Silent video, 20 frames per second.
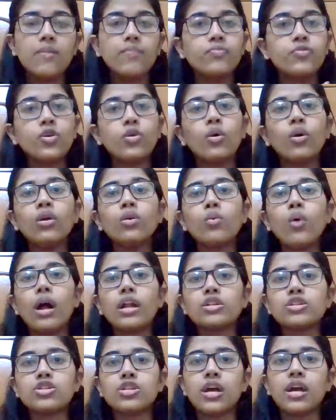You hold
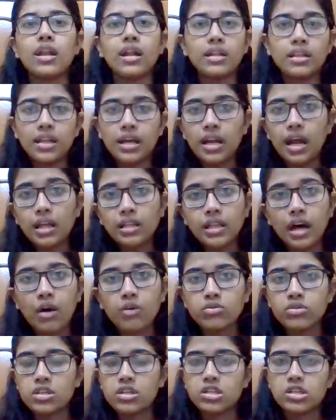one share and there are
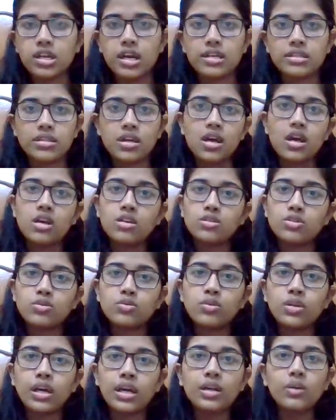1,000 shares. So
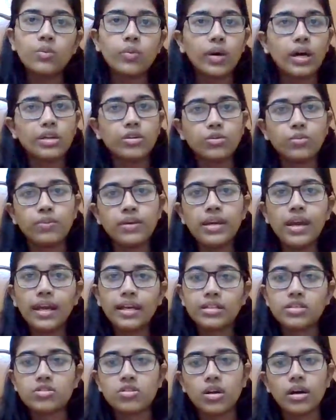you gain 1 rupee
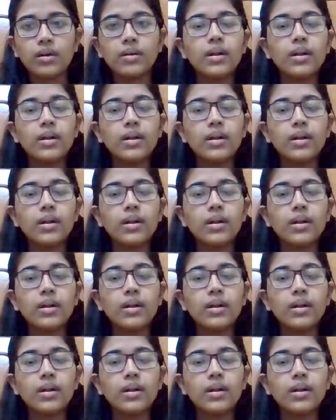extra.